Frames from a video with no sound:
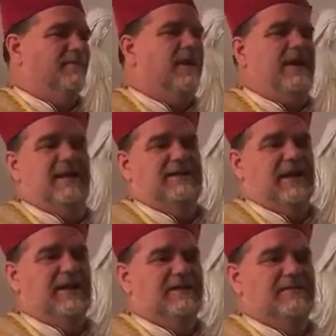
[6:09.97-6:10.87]
But he
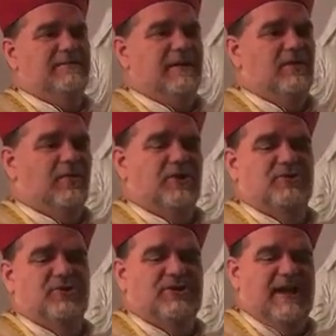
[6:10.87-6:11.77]
did in order
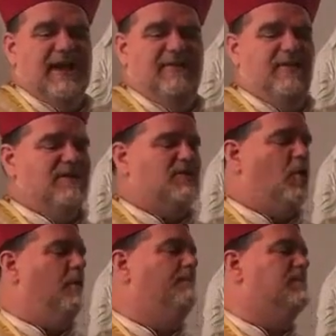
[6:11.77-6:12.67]
to save his
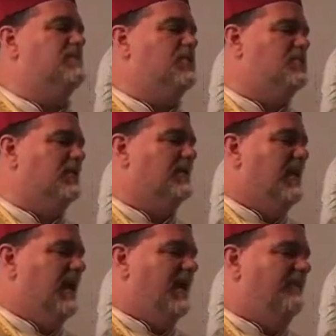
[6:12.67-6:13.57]
own position
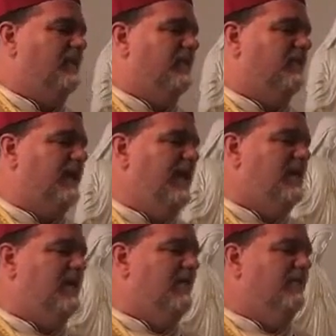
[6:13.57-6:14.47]
and for the
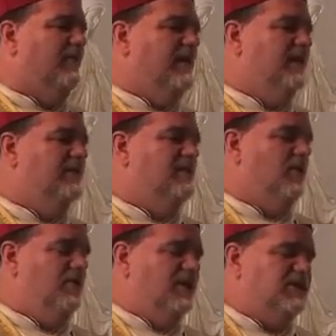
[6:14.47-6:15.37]
sake of his
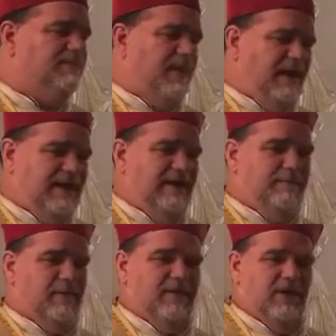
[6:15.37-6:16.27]
own
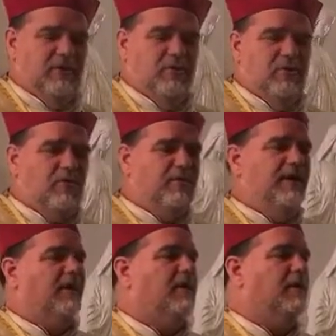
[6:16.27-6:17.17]
expedient political
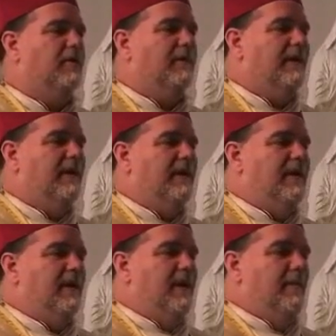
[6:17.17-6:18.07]
career.
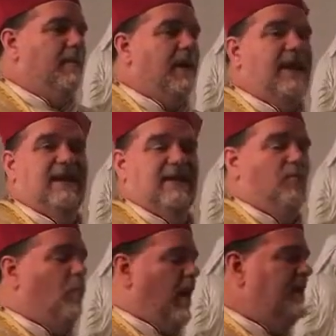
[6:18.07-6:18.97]
But he
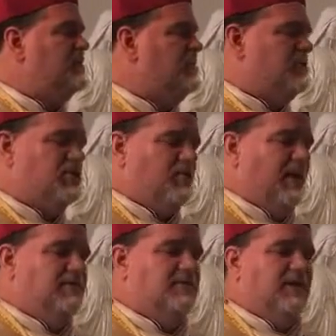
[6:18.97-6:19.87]
didn't want Jesus
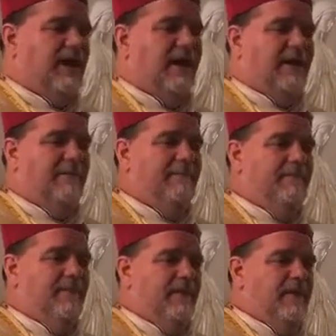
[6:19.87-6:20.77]
Christ to die.
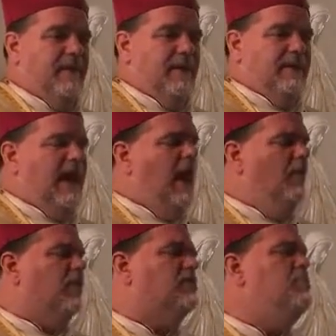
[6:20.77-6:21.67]

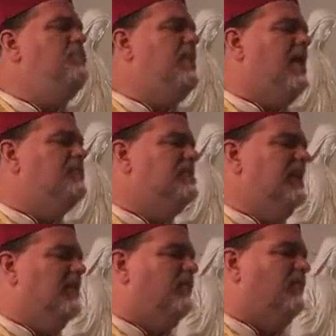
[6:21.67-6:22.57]
Now we're
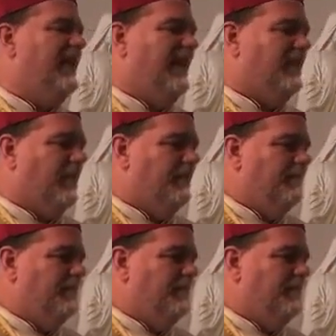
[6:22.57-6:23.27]
2,000 years later.